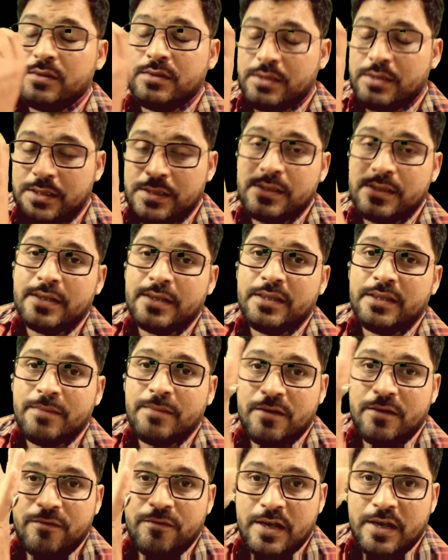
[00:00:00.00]
these are
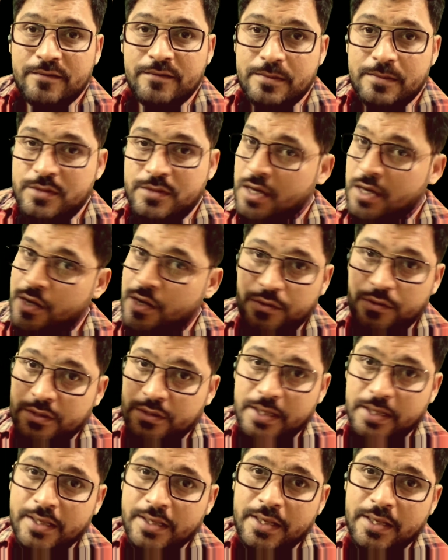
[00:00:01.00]
my 5 tips how to
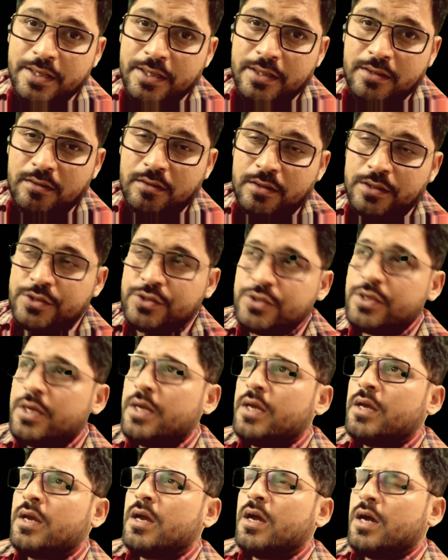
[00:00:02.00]
think in English.
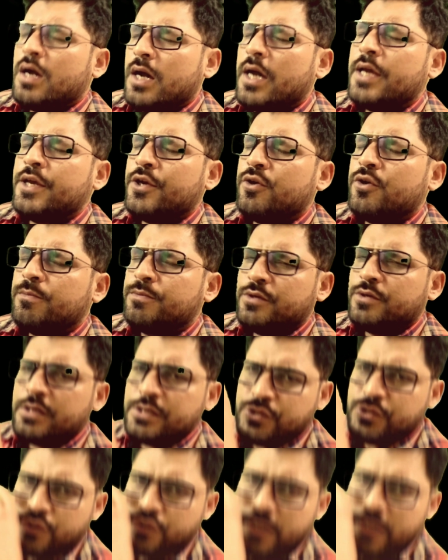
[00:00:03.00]
I hope you
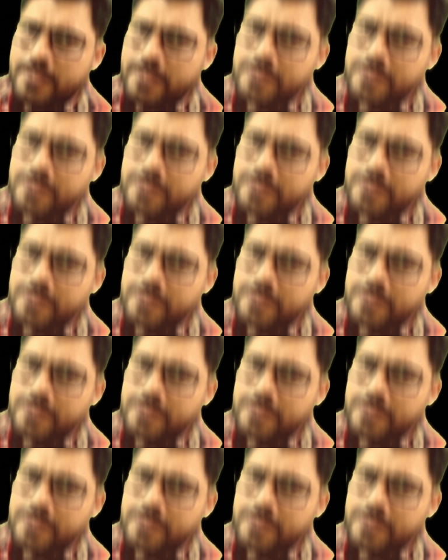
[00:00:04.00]
enjoy